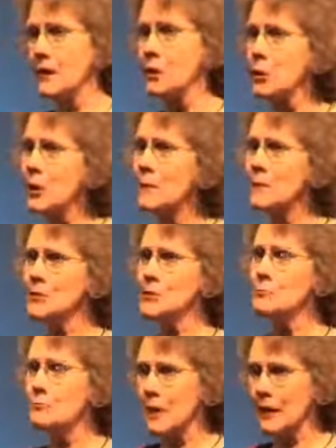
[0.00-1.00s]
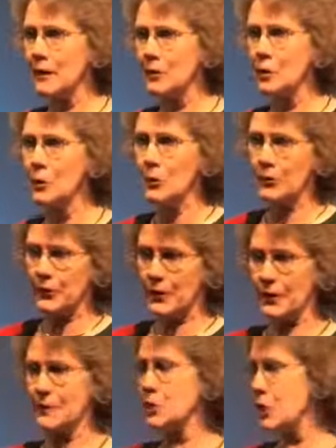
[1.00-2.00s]
You know how much medical
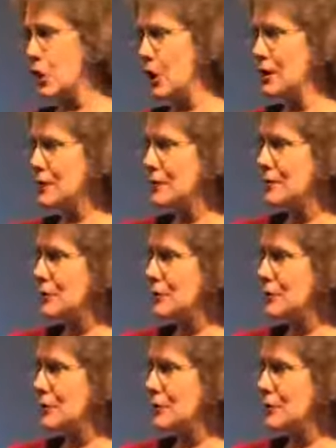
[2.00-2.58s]
things cost?